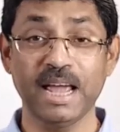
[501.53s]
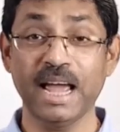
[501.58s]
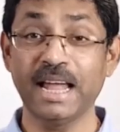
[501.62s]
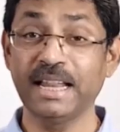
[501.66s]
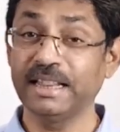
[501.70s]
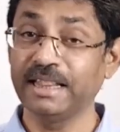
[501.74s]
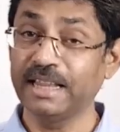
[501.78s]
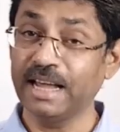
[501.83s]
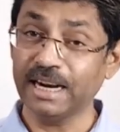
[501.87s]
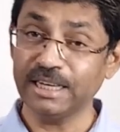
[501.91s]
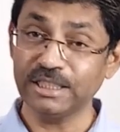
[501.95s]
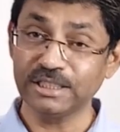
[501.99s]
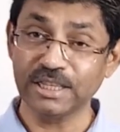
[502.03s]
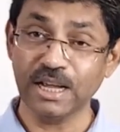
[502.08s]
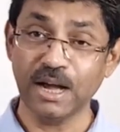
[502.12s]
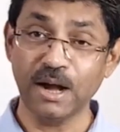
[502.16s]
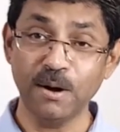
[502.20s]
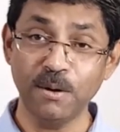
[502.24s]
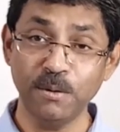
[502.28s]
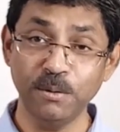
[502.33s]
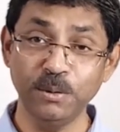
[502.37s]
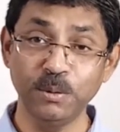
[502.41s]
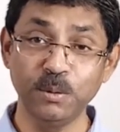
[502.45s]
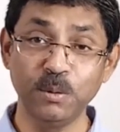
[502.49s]
And that's
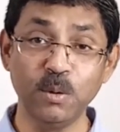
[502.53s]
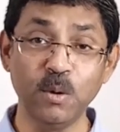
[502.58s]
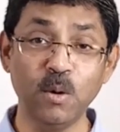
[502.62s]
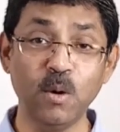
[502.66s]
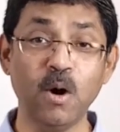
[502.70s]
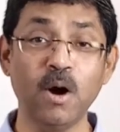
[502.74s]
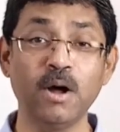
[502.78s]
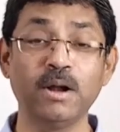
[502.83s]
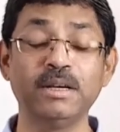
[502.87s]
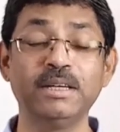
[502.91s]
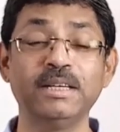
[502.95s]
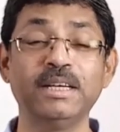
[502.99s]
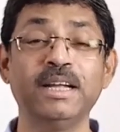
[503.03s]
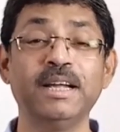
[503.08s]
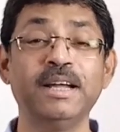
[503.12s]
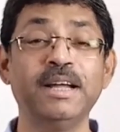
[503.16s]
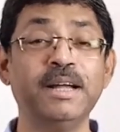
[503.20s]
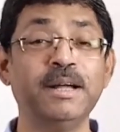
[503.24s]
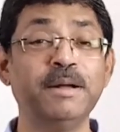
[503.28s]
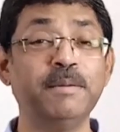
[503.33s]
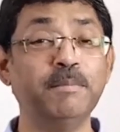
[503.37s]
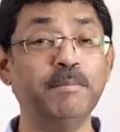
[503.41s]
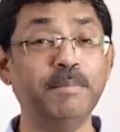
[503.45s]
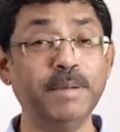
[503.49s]
how you go on
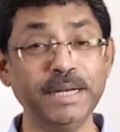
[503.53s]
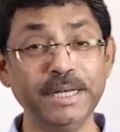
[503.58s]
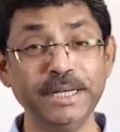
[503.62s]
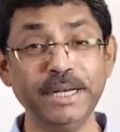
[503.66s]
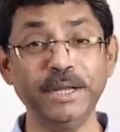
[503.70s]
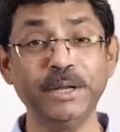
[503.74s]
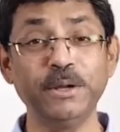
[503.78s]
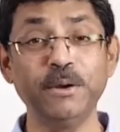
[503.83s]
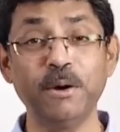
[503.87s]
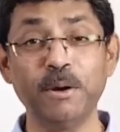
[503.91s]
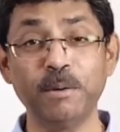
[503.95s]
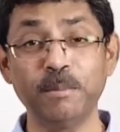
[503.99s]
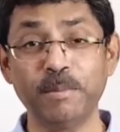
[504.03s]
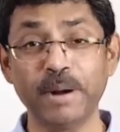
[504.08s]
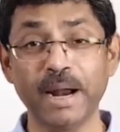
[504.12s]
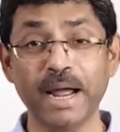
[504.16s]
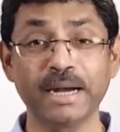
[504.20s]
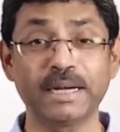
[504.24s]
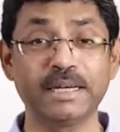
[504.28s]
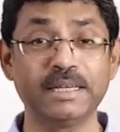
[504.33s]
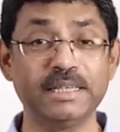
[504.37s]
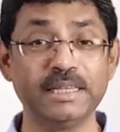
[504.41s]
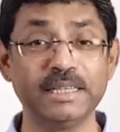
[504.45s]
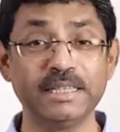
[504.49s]
building your
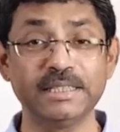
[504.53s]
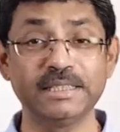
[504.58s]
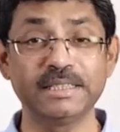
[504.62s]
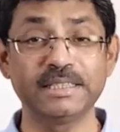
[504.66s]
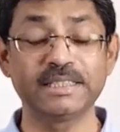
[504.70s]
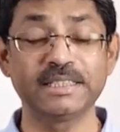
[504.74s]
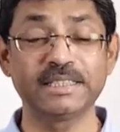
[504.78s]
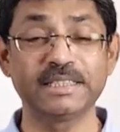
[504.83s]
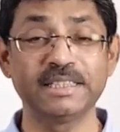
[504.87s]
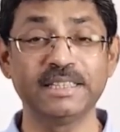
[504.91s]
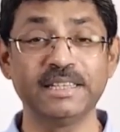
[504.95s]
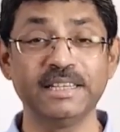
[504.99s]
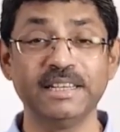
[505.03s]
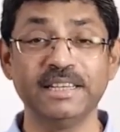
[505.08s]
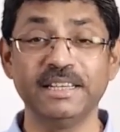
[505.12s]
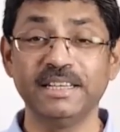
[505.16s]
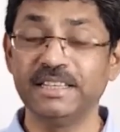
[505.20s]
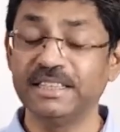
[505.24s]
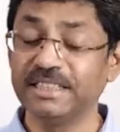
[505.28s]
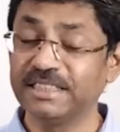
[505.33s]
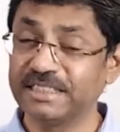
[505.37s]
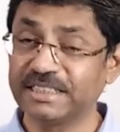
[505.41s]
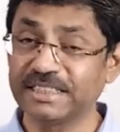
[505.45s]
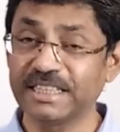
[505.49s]
practice
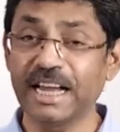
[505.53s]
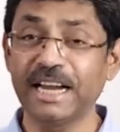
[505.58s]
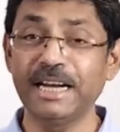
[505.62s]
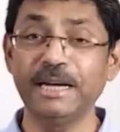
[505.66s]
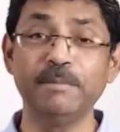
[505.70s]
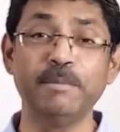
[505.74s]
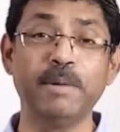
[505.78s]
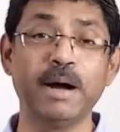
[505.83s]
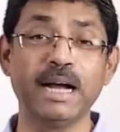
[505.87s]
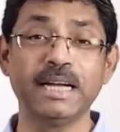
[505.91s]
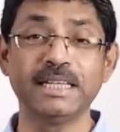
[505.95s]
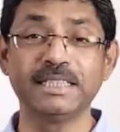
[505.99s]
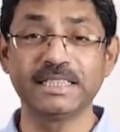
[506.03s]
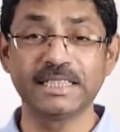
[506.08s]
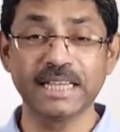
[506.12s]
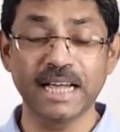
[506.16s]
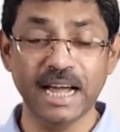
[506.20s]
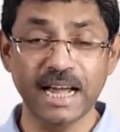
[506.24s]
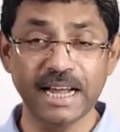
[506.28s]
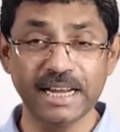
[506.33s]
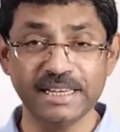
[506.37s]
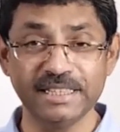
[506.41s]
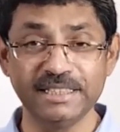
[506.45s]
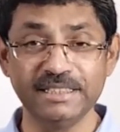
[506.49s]
side by
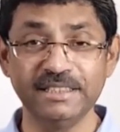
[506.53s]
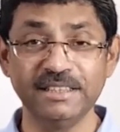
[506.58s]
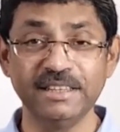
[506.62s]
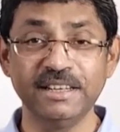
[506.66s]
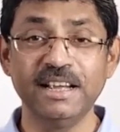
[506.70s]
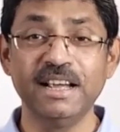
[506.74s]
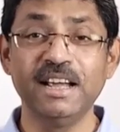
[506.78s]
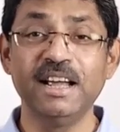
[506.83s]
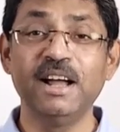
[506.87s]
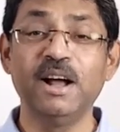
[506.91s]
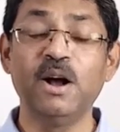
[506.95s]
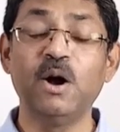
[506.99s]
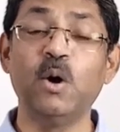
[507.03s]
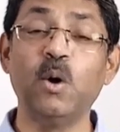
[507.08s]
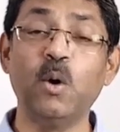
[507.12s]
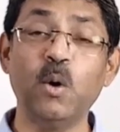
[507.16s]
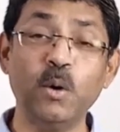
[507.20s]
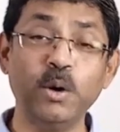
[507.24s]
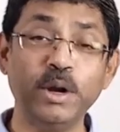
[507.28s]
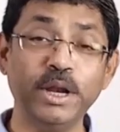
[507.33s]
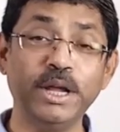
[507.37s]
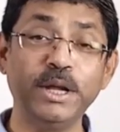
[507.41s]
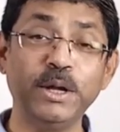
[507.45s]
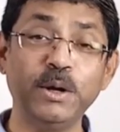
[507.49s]
side,
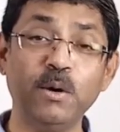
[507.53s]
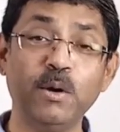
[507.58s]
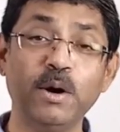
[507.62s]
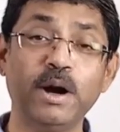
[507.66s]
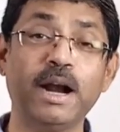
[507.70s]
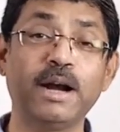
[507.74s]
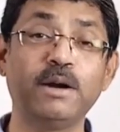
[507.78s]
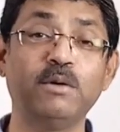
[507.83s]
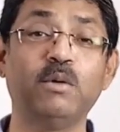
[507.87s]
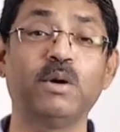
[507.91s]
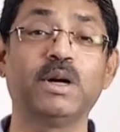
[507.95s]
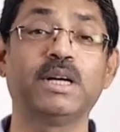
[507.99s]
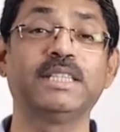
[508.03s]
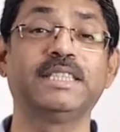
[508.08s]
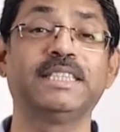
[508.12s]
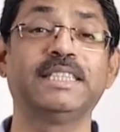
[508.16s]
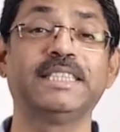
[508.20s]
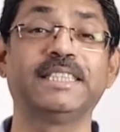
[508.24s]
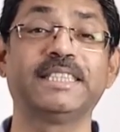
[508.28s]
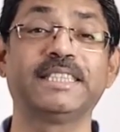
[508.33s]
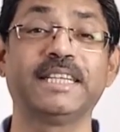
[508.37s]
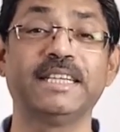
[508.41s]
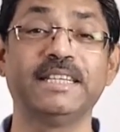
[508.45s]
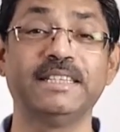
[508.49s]
honing your
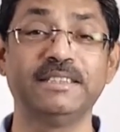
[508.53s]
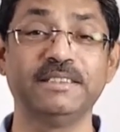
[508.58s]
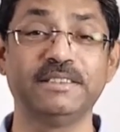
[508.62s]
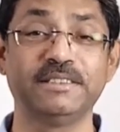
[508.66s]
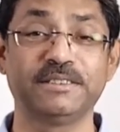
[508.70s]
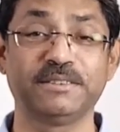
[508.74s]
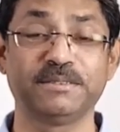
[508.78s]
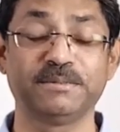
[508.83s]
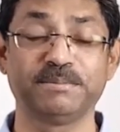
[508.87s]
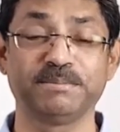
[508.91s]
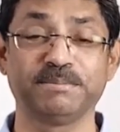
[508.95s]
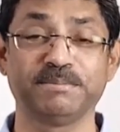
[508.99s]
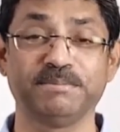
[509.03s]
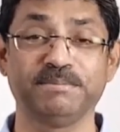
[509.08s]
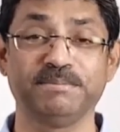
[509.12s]
advocacy skills.